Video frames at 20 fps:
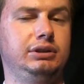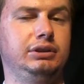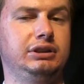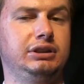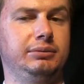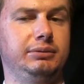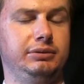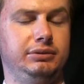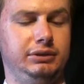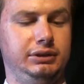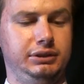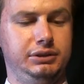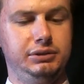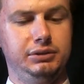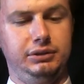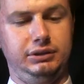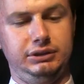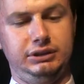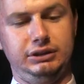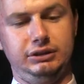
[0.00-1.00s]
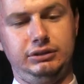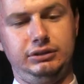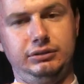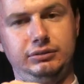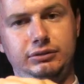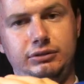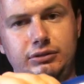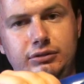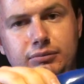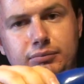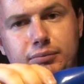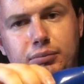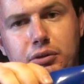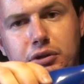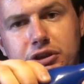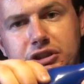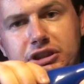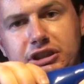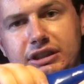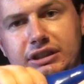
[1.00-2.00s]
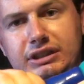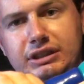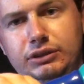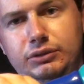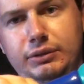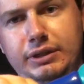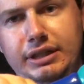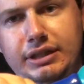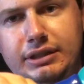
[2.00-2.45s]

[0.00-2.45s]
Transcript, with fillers: something really cool. So push it in this way,